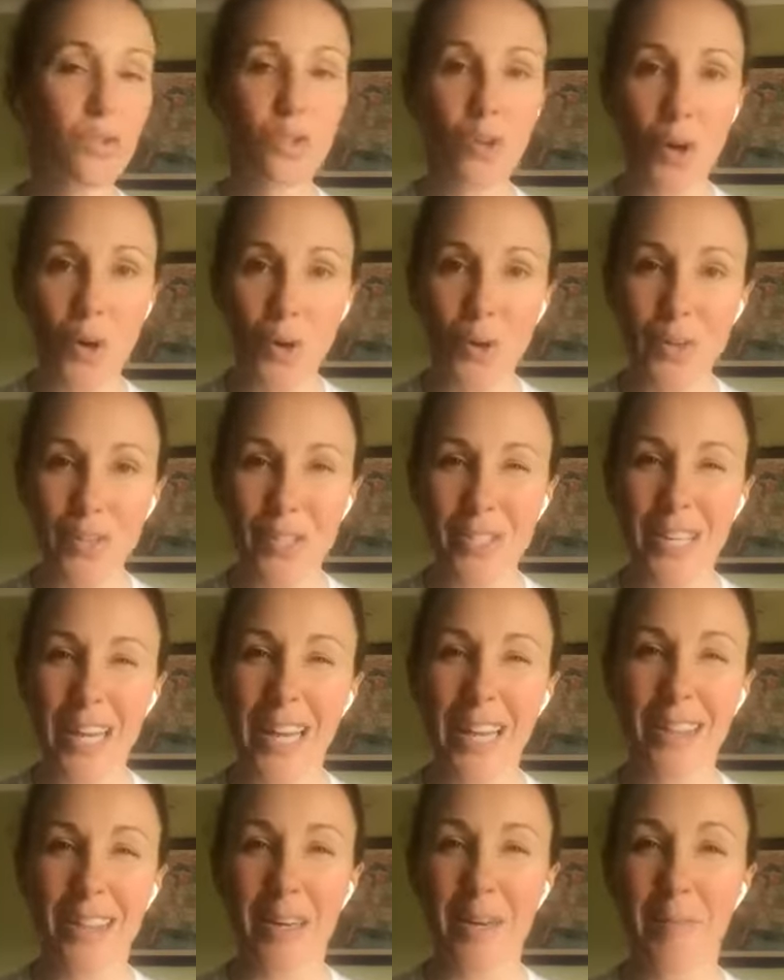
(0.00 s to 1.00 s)
don't
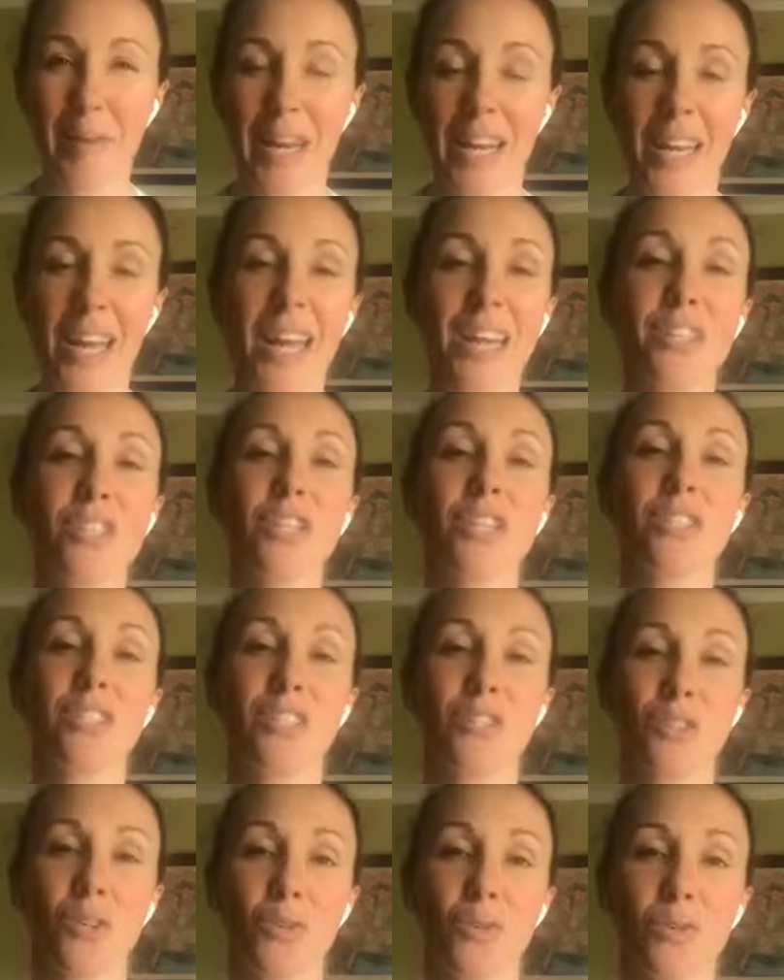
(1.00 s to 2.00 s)
take the medications
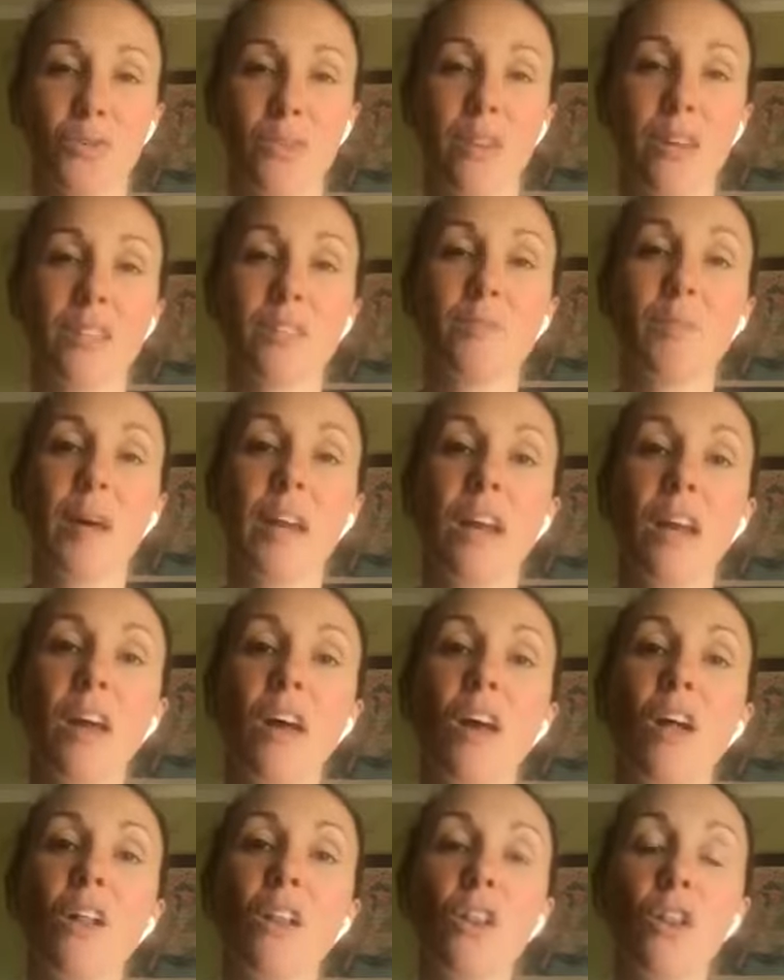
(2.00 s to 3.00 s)
and don't do this, but
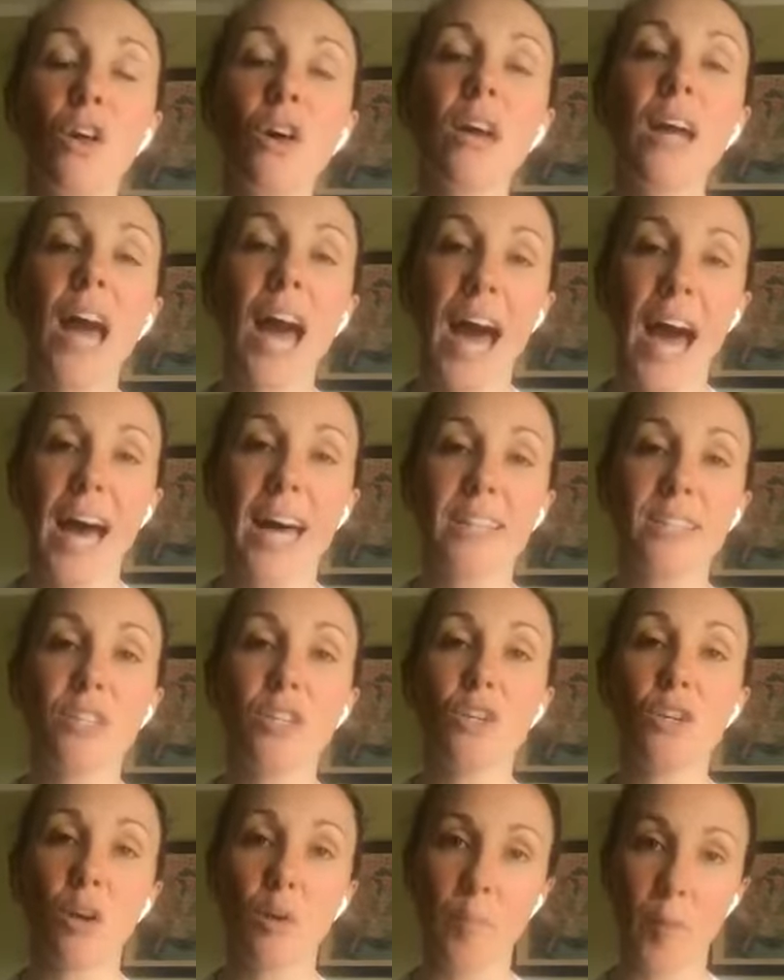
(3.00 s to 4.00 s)
look at
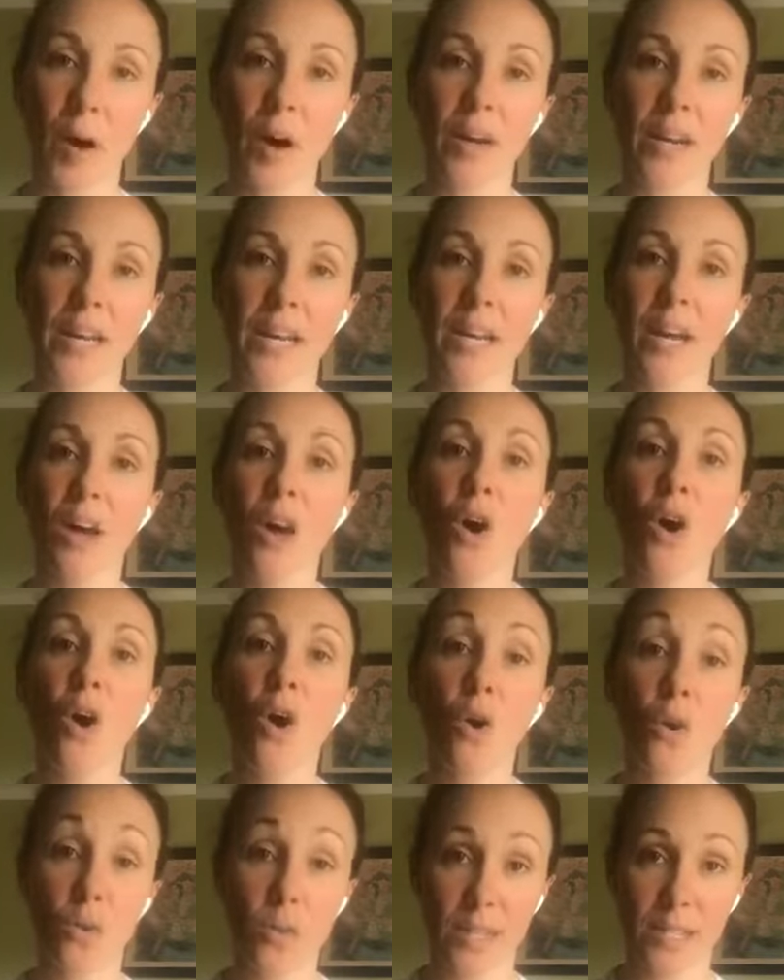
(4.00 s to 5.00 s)
your body
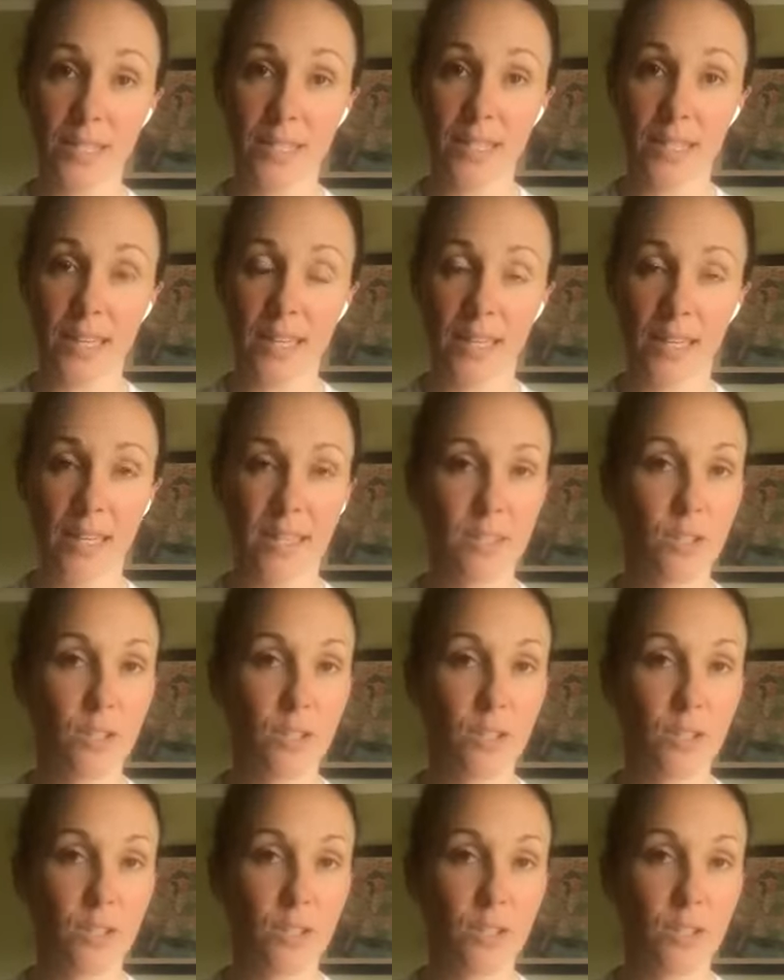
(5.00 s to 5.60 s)
holistically.